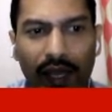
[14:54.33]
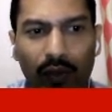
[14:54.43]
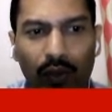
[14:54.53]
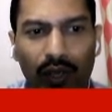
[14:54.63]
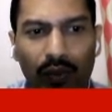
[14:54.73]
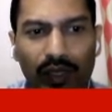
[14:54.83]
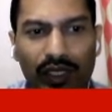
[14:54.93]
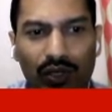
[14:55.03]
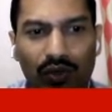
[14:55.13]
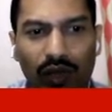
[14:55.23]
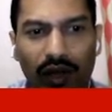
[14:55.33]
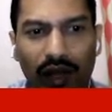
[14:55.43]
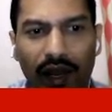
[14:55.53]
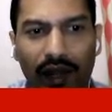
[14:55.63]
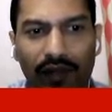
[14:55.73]
equation 12
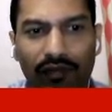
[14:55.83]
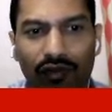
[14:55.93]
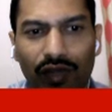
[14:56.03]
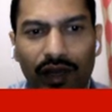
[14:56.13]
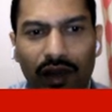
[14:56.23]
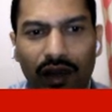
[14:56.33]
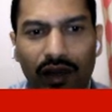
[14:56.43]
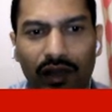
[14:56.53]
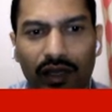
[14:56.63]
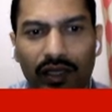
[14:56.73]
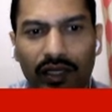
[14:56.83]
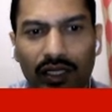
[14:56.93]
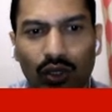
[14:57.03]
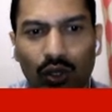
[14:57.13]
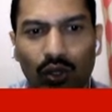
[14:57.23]
and 14 are the
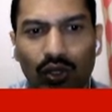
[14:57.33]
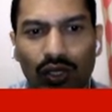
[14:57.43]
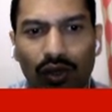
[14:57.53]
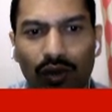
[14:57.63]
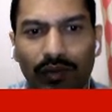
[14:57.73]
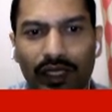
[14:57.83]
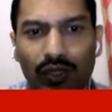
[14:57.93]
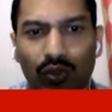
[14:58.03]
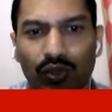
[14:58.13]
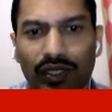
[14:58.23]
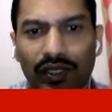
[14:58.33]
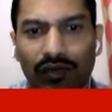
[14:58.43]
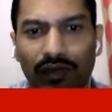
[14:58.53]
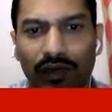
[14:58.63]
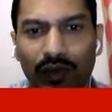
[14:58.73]
solution of the Schrodinger
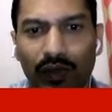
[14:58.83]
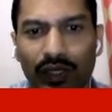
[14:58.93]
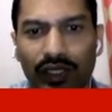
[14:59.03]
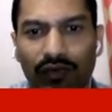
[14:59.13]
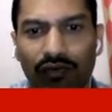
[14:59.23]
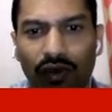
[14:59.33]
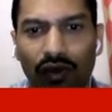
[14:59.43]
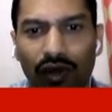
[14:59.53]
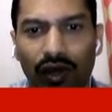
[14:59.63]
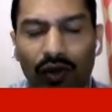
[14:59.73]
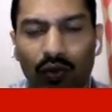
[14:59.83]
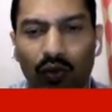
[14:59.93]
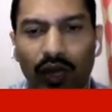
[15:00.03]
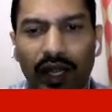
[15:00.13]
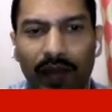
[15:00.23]
wave equation for
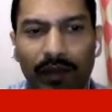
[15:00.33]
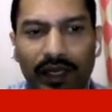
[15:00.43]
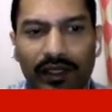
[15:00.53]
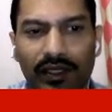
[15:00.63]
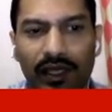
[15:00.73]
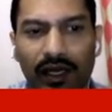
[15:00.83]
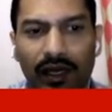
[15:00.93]
one dimensional